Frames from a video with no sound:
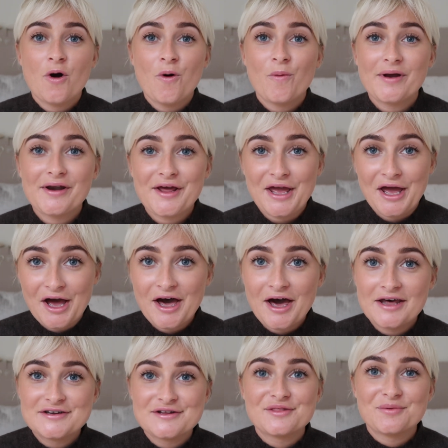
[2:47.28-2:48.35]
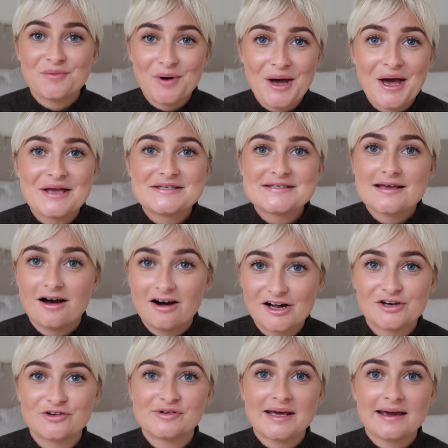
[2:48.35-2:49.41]
when I heard the words
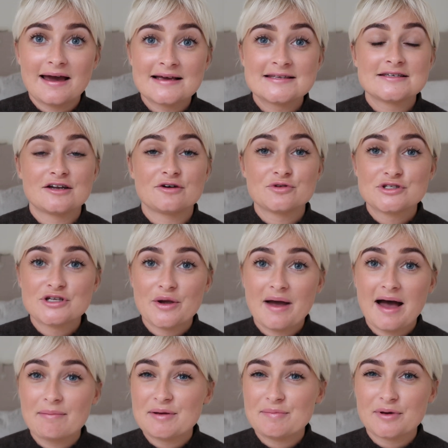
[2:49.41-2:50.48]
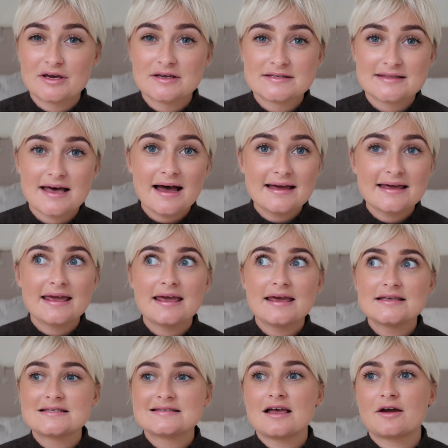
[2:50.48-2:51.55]
hyaluronic acid, I was so happy because that
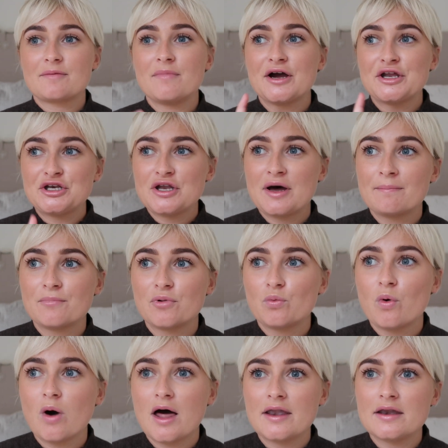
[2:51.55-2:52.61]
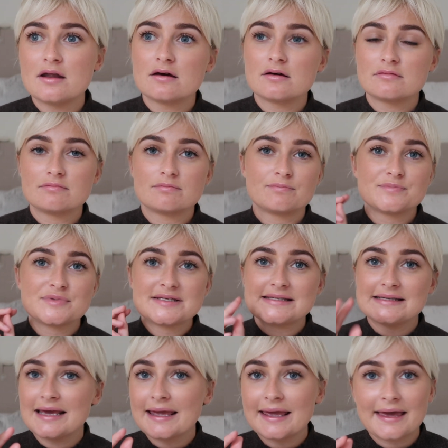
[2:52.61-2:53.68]
is like my number one
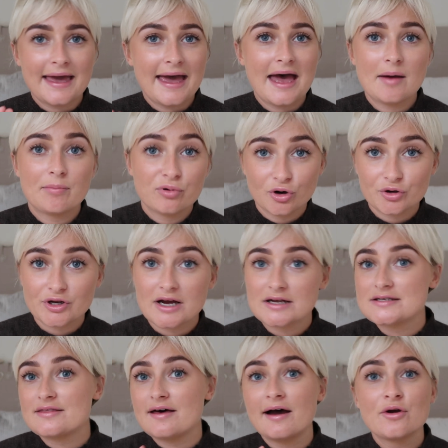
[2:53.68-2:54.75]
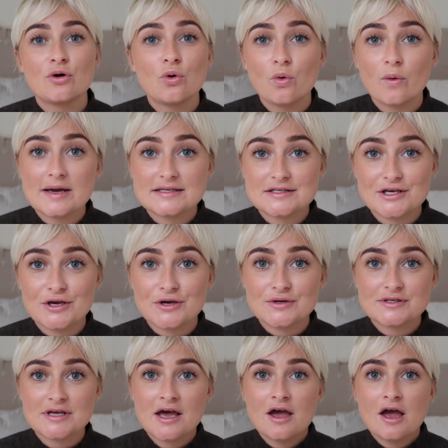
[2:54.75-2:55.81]
skincare product that I always
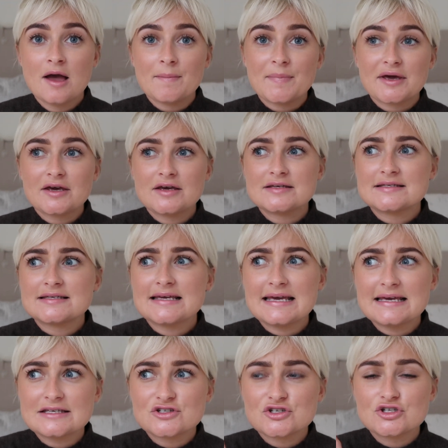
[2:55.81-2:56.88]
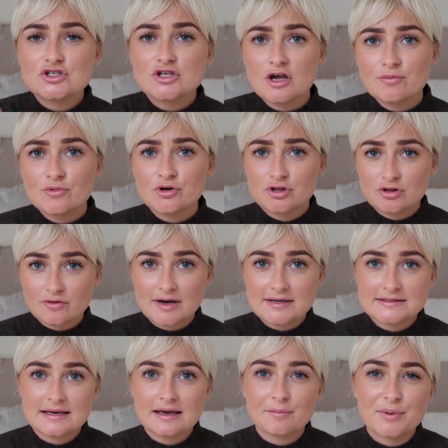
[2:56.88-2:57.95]
use because it's just so
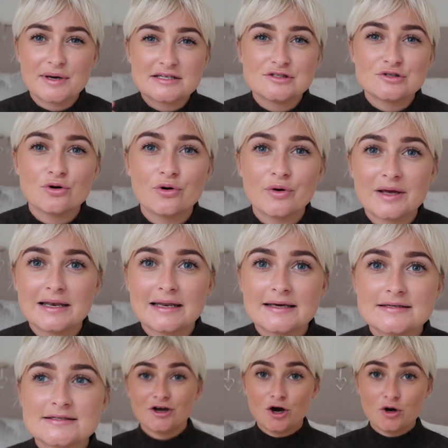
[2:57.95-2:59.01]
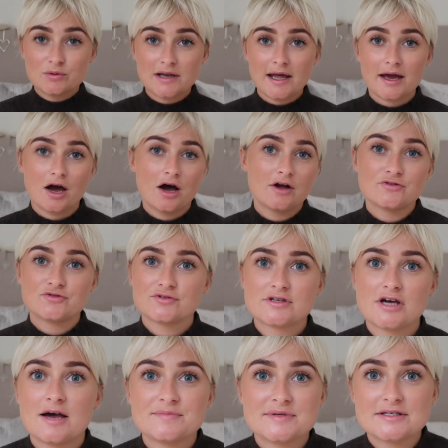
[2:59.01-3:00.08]
moisturizing, but it's not oily. It can hold like 100
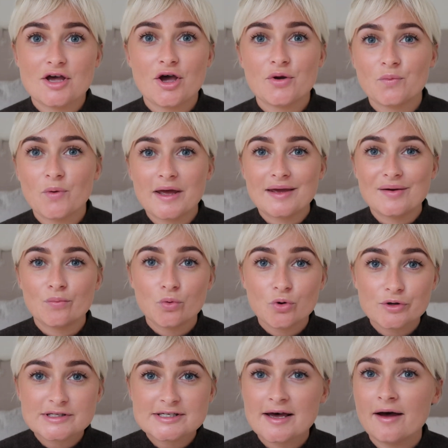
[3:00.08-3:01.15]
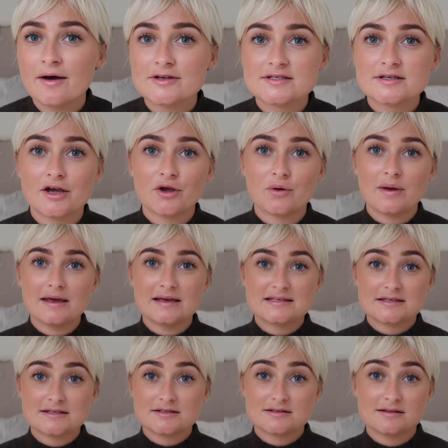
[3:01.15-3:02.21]
times its own weight in water, so
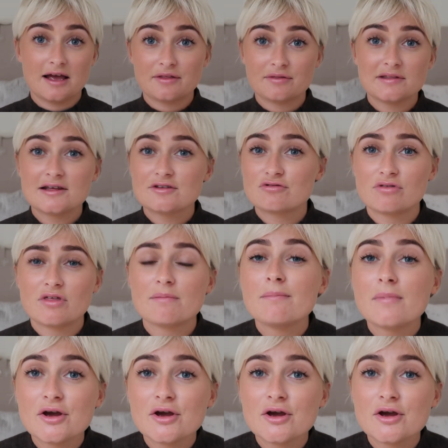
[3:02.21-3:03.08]
it's like literally the